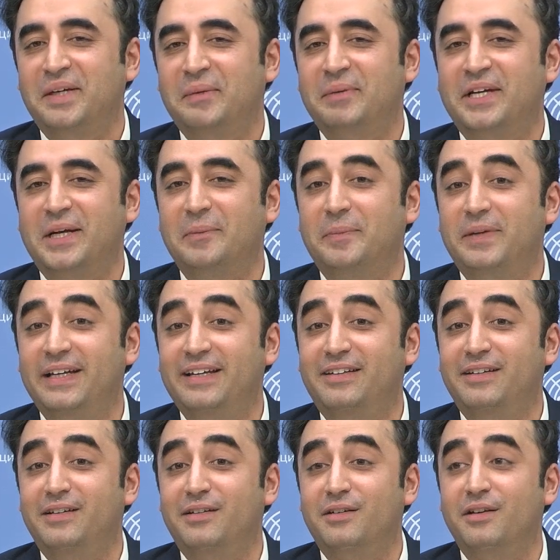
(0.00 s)
but
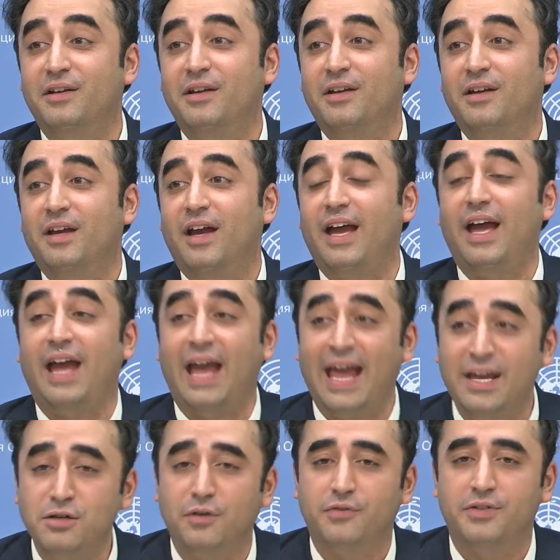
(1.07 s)
completed
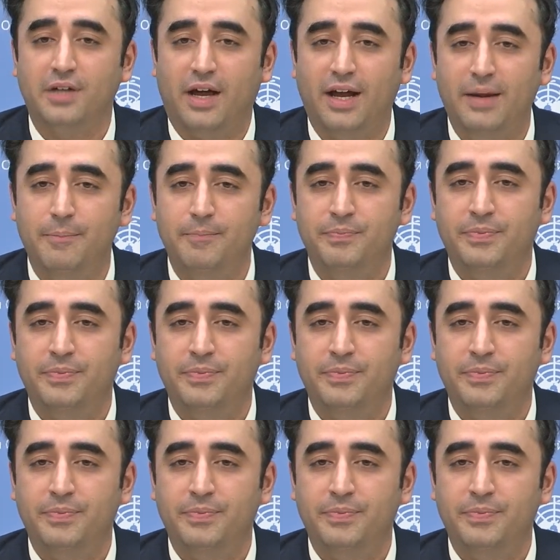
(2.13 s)
ahead of time.